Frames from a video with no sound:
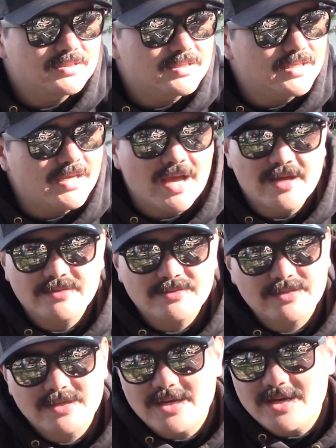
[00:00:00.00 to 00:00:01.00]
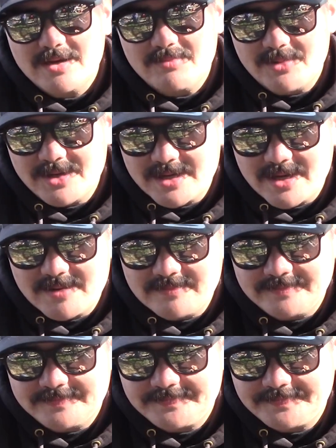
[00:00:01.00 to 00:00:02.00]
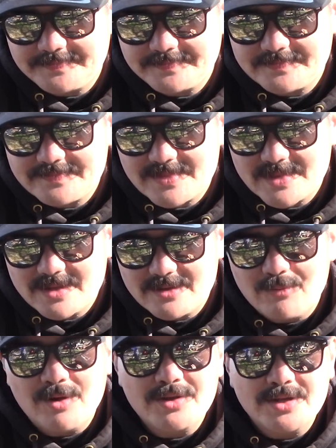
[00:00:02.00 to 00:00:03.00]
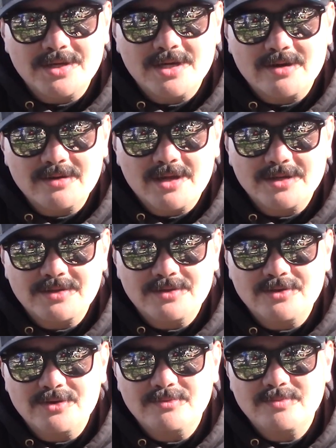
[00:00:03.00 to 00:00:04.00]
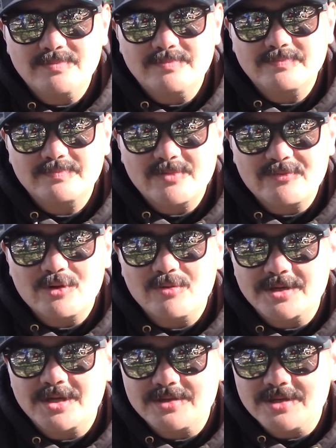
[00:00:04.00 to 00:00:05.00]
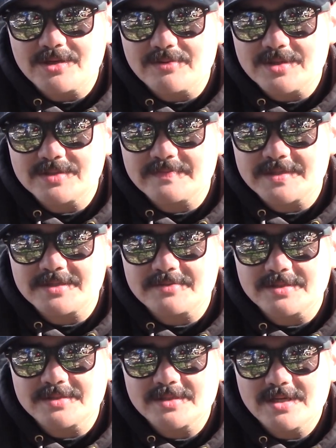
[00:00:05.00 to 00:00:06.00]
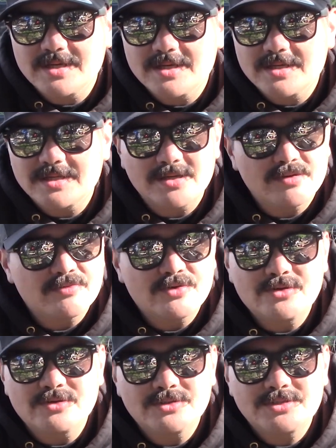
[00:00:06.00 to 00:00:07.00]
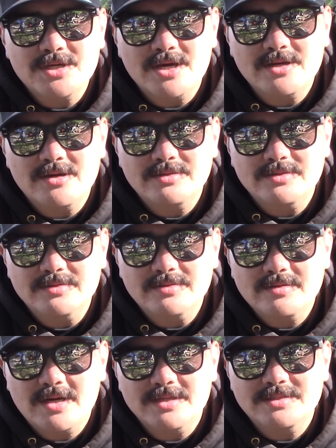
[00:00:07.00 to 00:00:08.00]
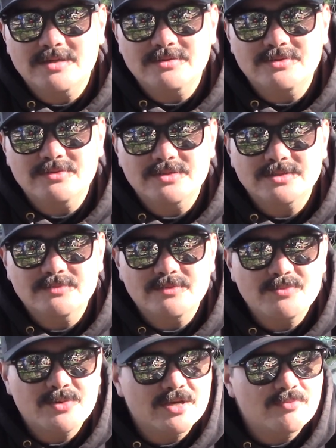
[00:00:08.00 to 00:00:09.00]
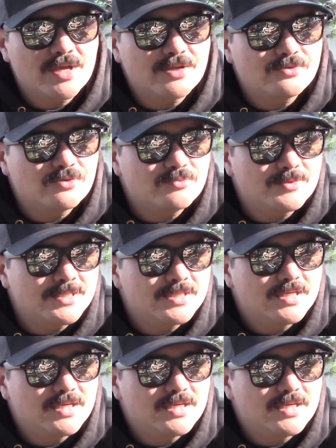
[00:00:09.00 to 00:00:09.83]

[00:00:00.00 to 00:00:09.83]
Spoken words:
Yeah. But one thing I would like to do before we continue with this video is give a huge shout out to Heights Outdoors in Winnipeg, Manitoba.